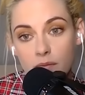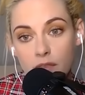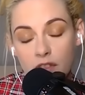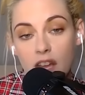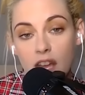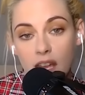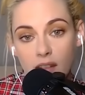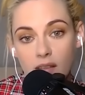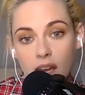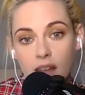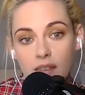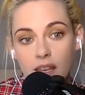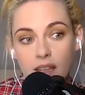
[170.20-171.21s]
with a
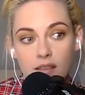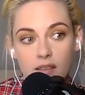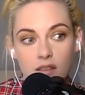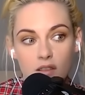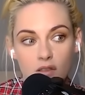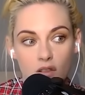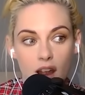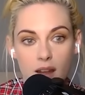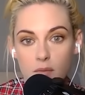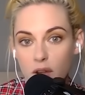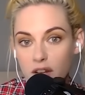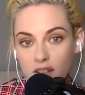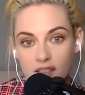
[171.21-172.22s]
dialect coach to figure out
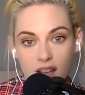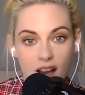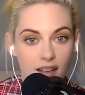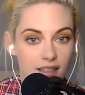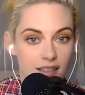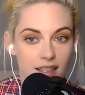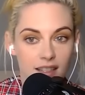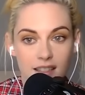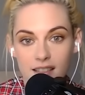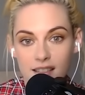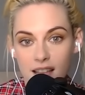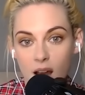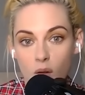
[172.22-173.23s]
how to really capture
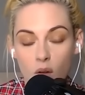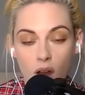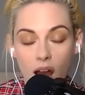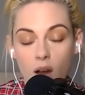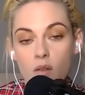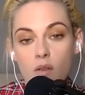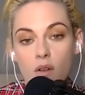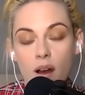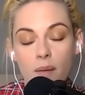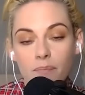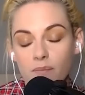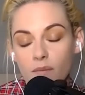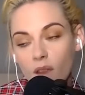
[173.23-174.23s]
Princess Diana's
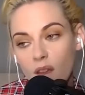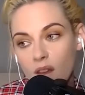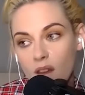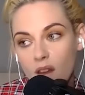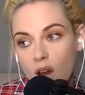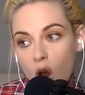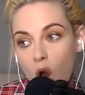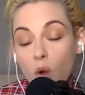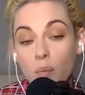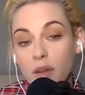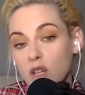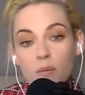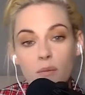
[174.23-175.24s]
voice and honor the
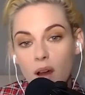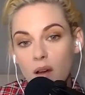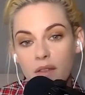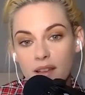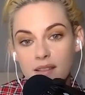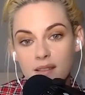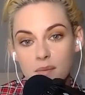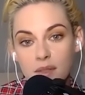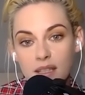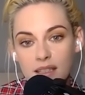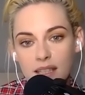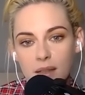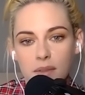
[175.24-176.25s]
woman she was
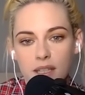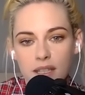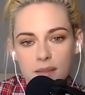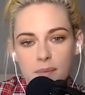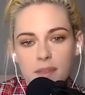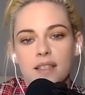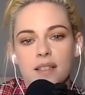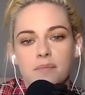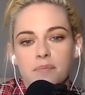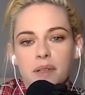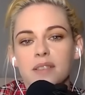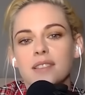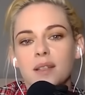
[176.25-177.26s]
portraying. When I speak, I
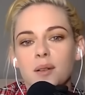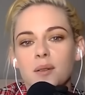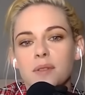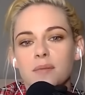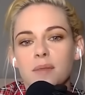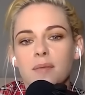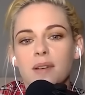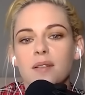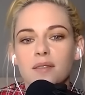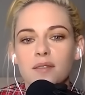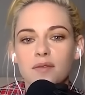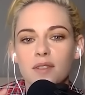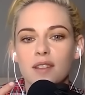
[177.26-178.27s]
barely open my
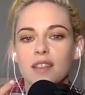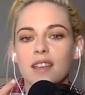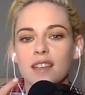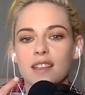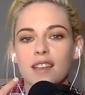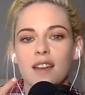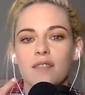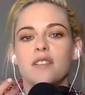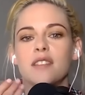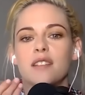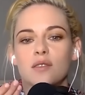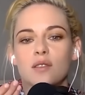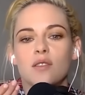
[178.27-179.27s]
mouth if, and like
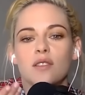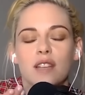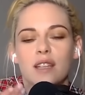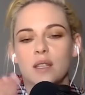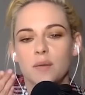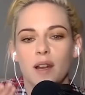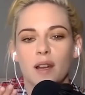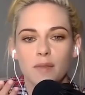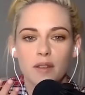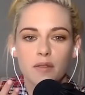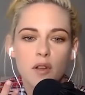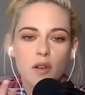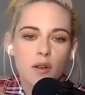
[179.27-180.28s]
everything is all right. like at the back of
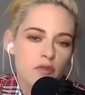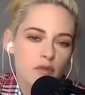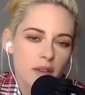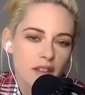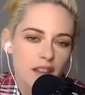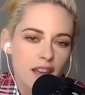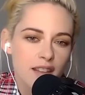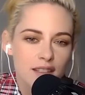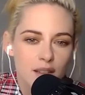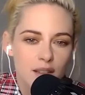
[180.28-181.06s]
my throat. I'm from LA, this is